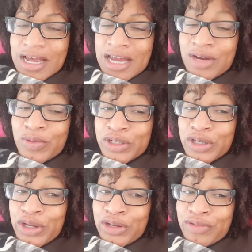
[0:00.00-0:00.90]
And it was a
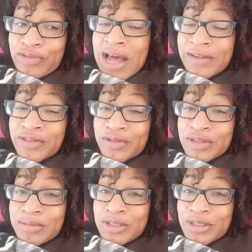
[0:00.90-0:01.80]
good live
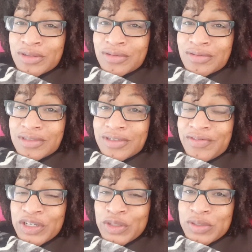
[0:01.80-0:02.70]
stream too,
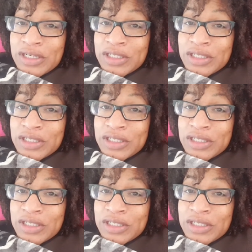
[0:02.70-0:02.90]
if I do say